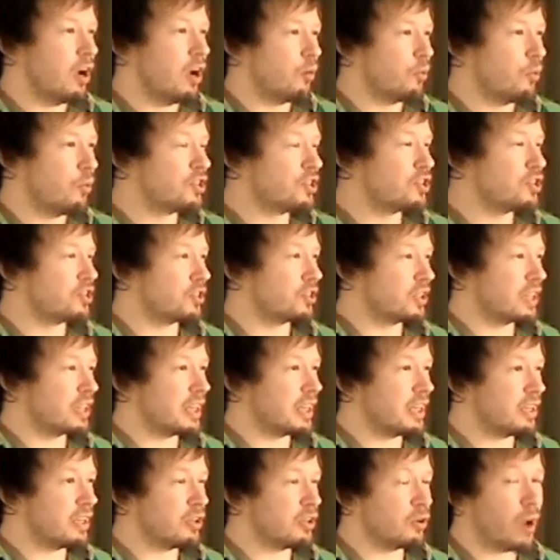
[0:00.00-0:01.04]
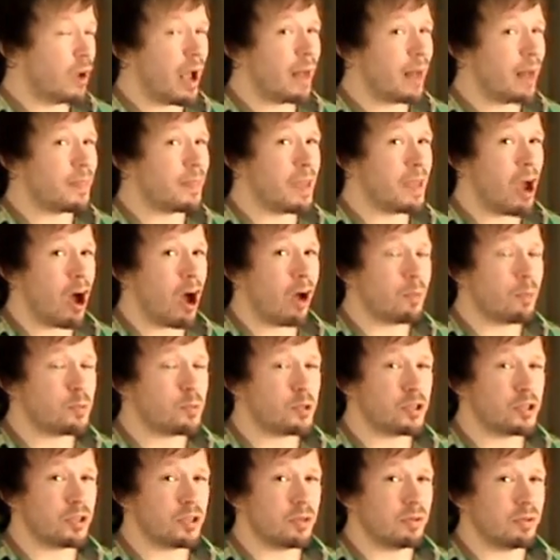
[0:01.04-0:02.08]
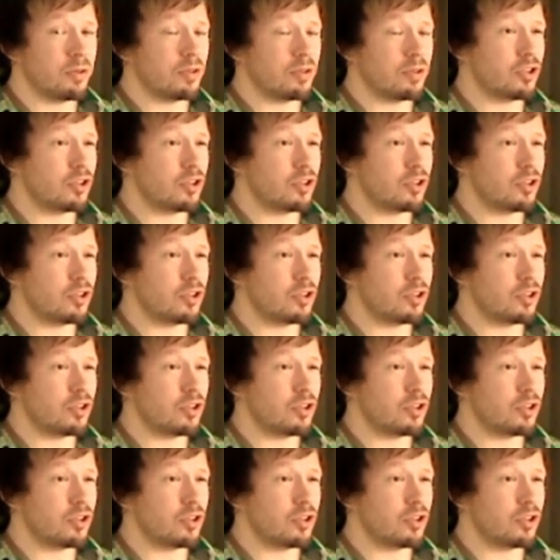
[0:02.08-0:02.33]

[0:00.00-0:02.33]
Originally, you had the option